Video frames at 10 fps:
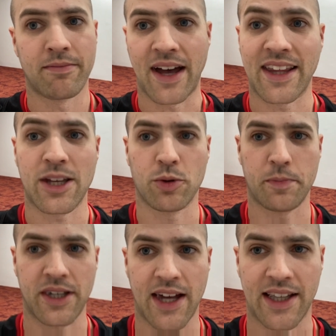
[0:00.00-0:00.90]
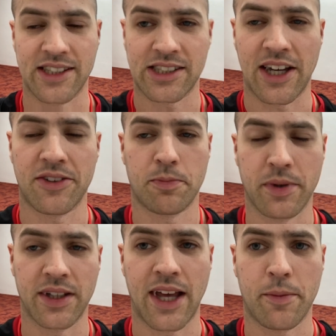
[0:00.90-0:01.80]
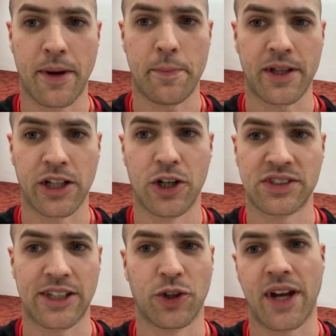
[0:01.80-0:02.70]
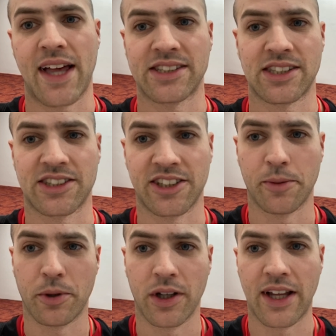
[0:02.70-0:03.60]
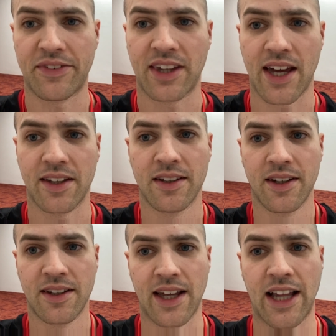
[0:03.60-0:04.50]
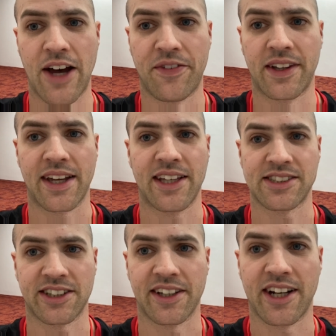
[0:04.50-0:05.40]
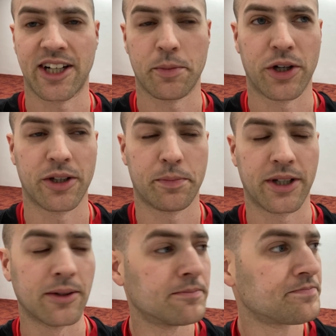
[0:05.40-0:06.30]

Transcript: I think he would beat Yanis left, but that might be close. I know Yanis doesn't really pull left that often. Like, he doesn't really care about it, but